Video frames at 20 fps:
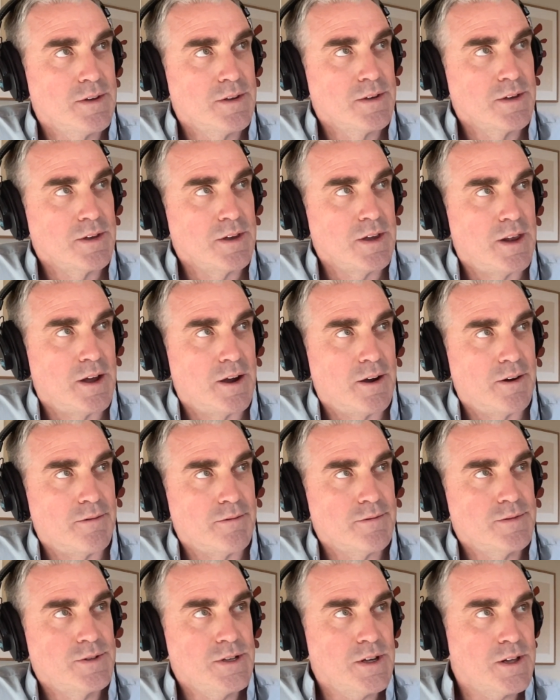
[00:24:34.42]
you know,
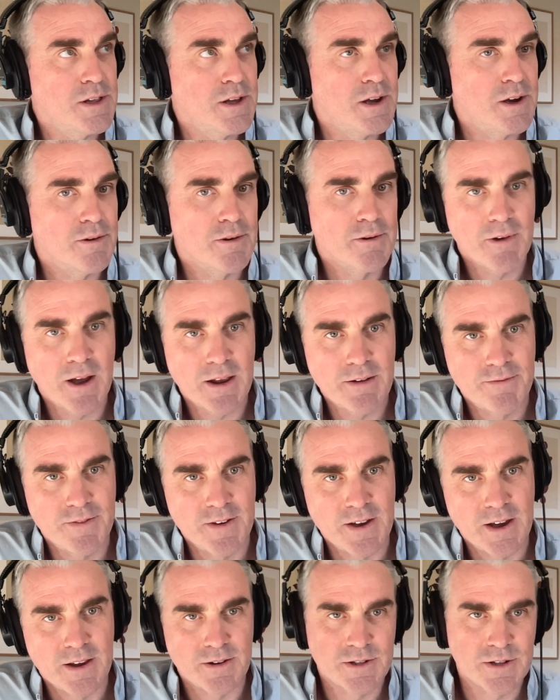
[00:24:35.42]
Zillow or
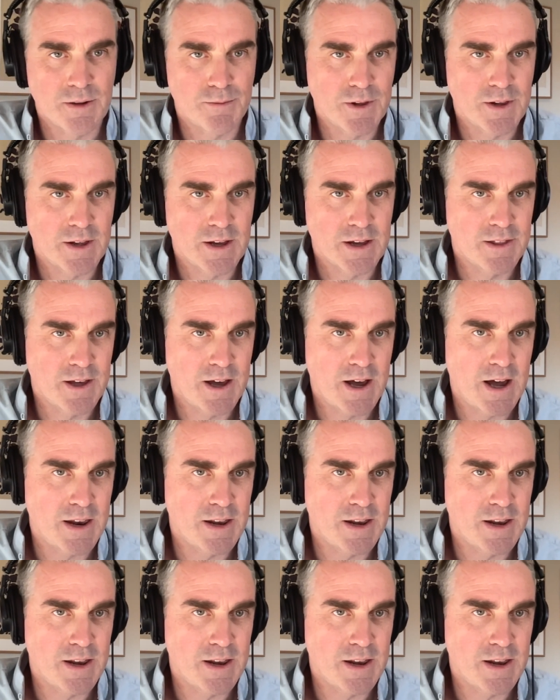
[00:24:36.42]
Redfin or something like that.